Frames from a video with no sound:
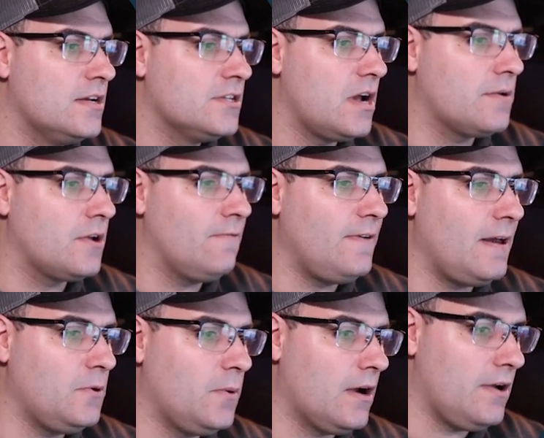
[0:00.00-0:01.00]
So I would go
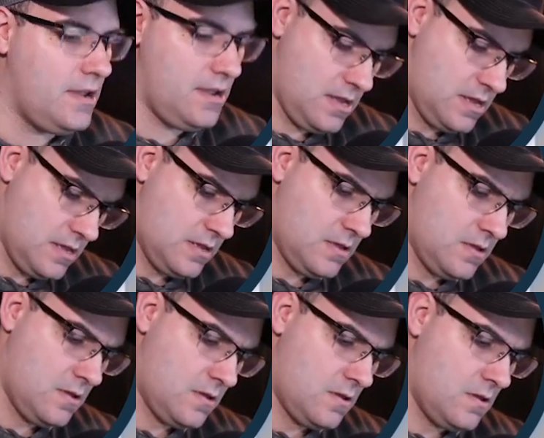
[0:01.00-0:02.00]
February
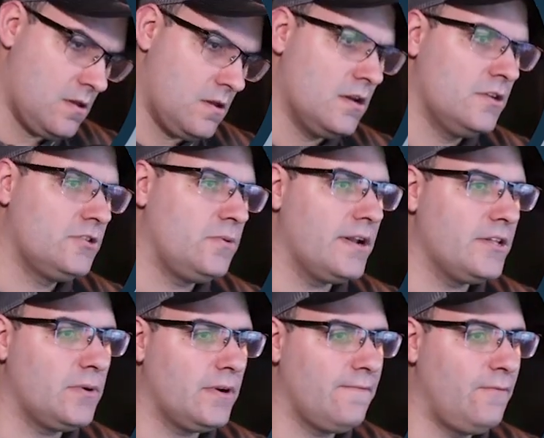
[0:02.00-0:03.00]

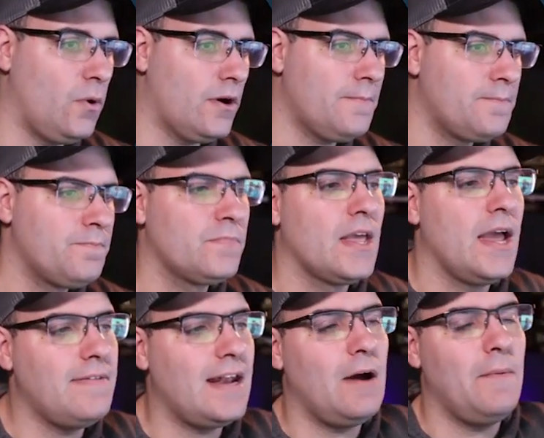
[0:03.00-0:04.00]
2024,
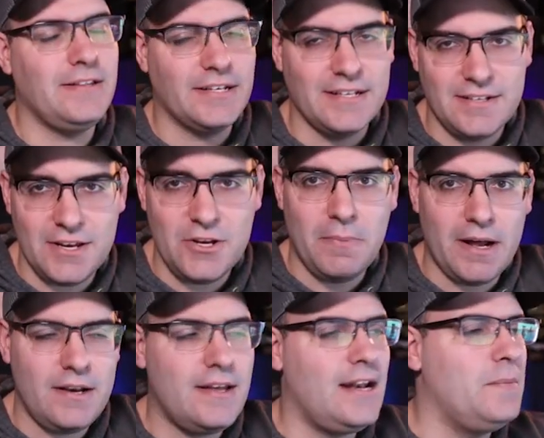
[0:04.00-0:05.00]
and then I would hit the continue
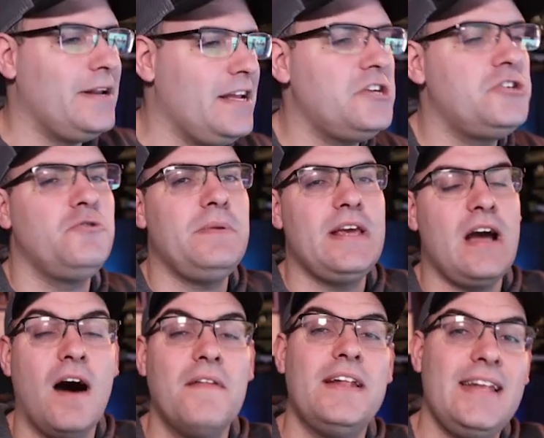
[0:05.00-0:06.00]
button and it would issue me
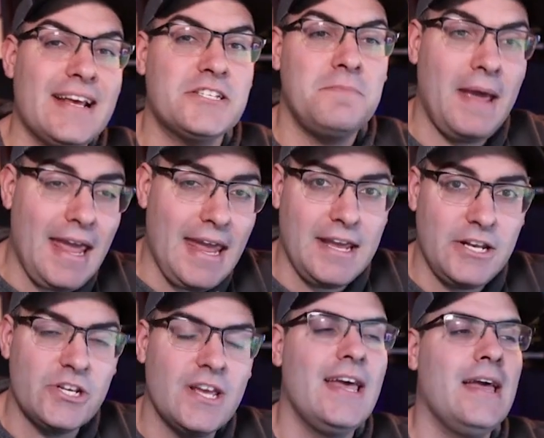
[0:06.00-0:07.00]
on the next
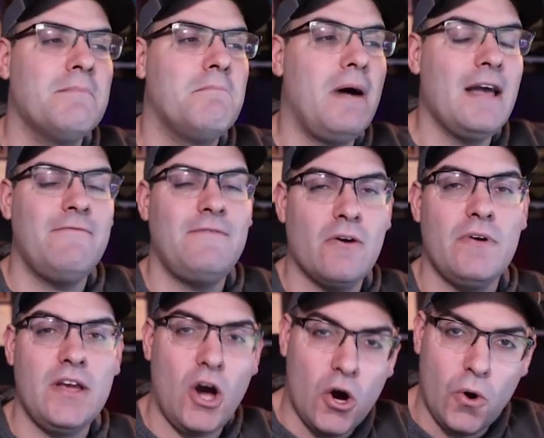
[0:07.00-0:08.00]
page my
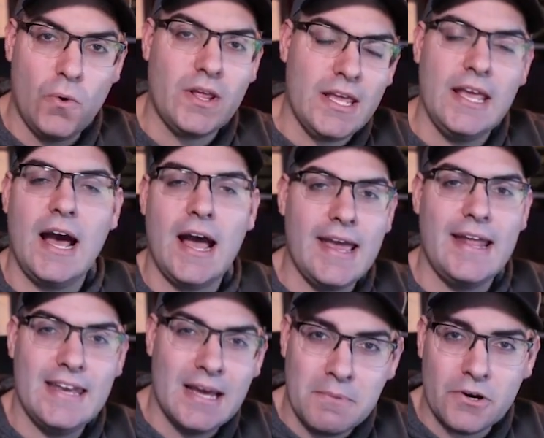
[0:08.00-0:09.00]
very own EIN
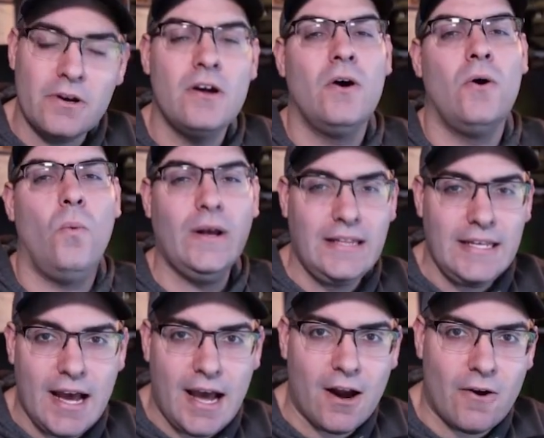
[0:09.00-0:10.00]
number, with the
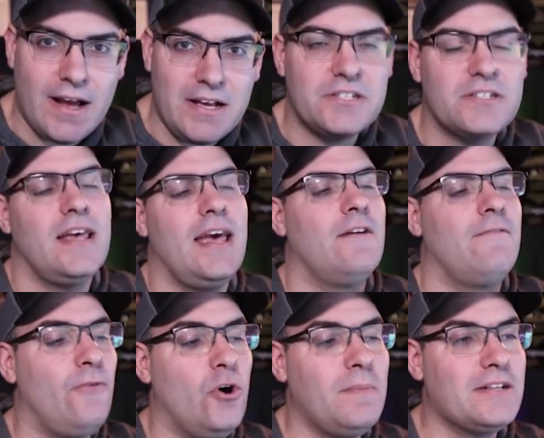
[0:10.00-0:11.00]
IRS in a
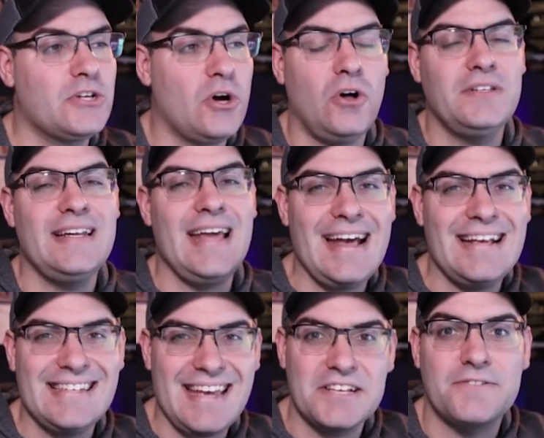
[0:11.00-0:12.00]
form that's called an
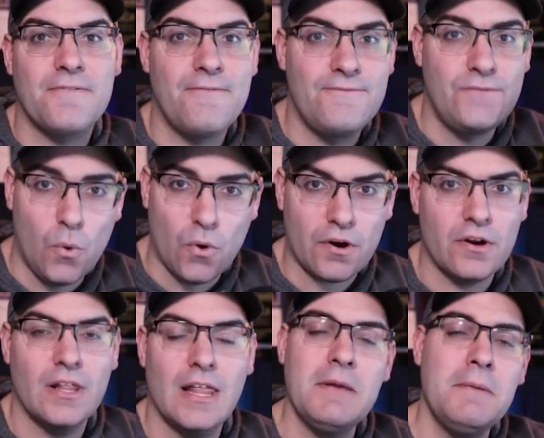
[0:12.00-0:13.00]
SS4.
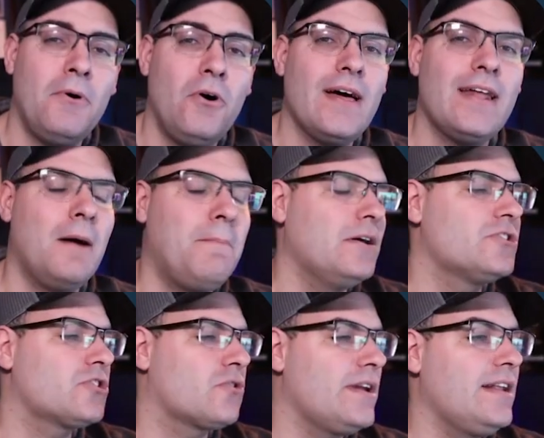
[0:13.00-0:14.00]
Let me pull that up on
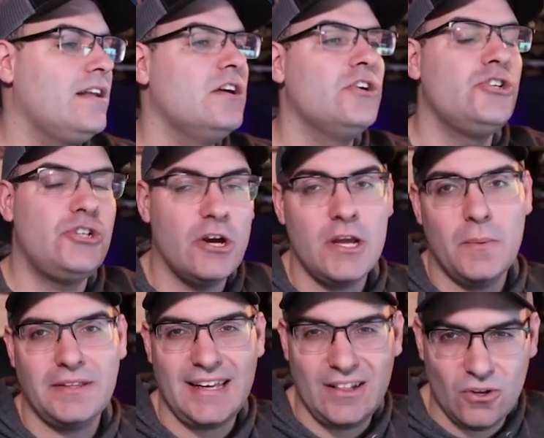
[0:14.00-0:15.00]
screen, show you
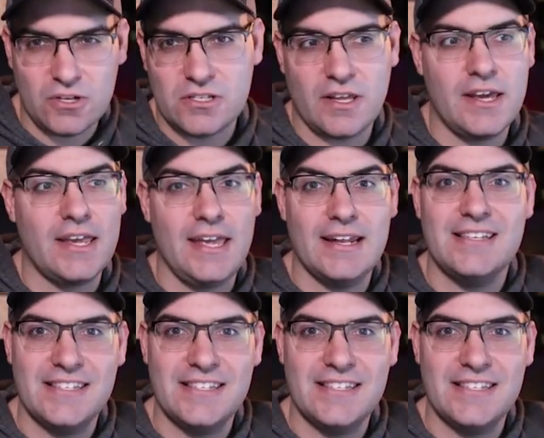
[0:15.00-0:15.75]
what that looks like in a